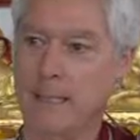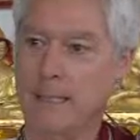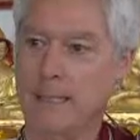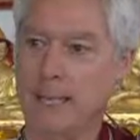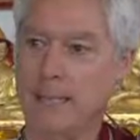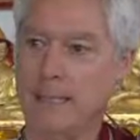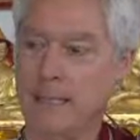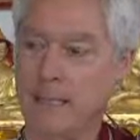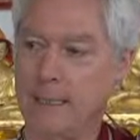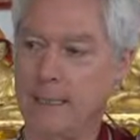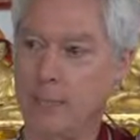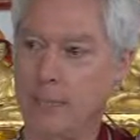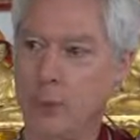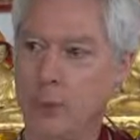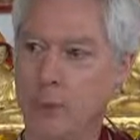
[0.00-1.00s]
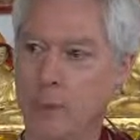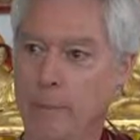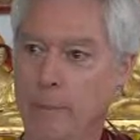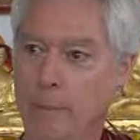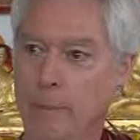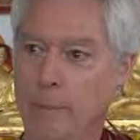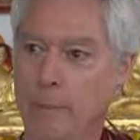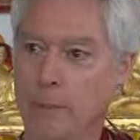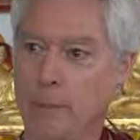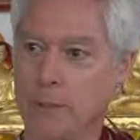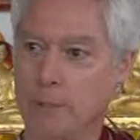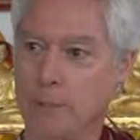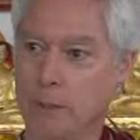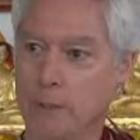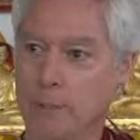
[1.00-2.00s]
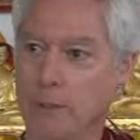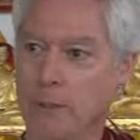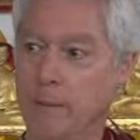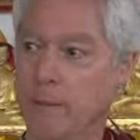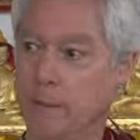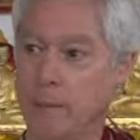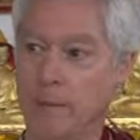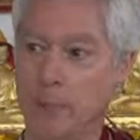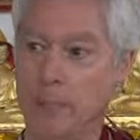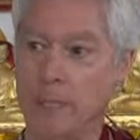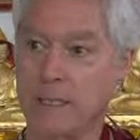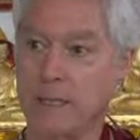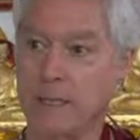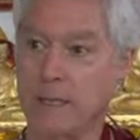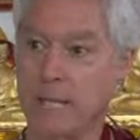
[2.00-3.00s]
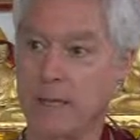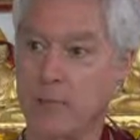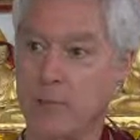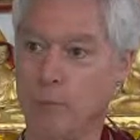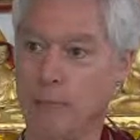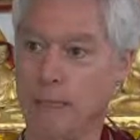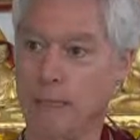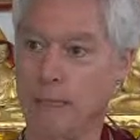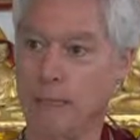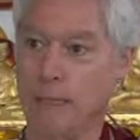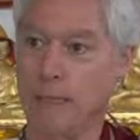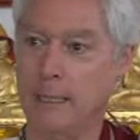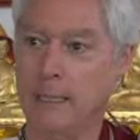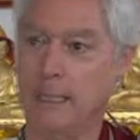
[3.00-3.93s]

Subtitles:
Not that I see a terrible, repugnant person who should spend the rest of his life in prison,